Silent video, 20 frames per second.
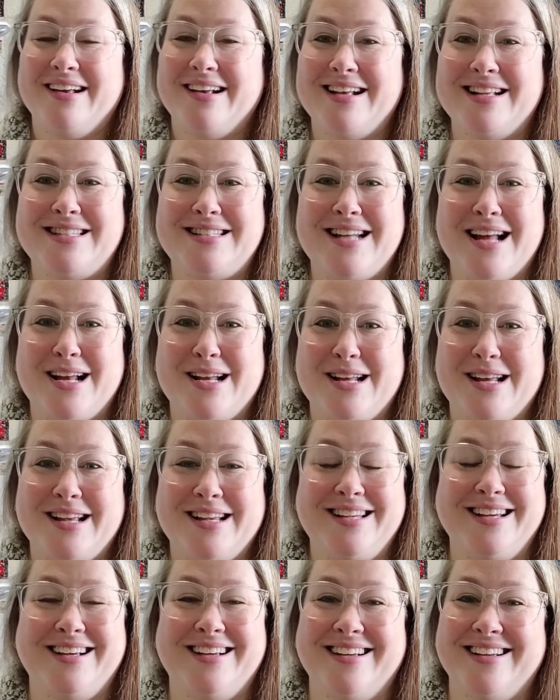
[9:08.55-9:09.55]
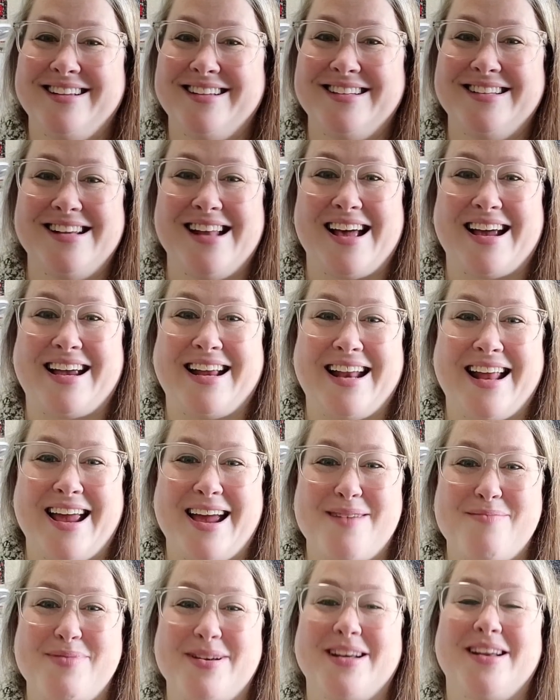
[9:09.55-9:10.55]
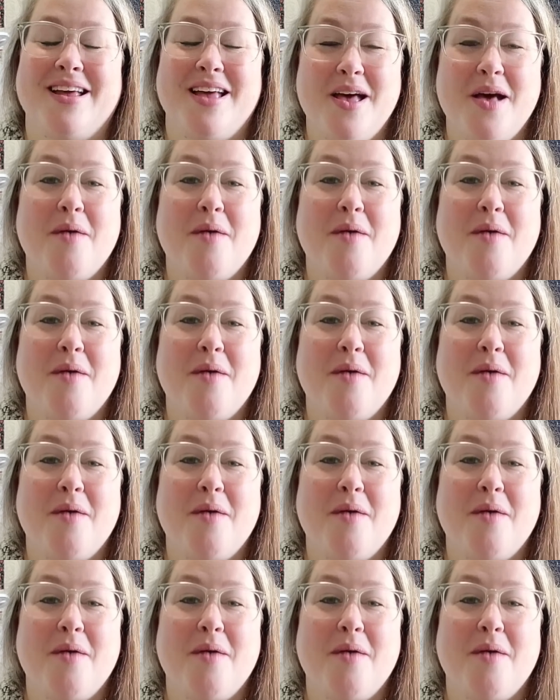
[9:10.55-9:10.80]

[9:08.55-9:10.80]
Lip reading: It's not going to happen.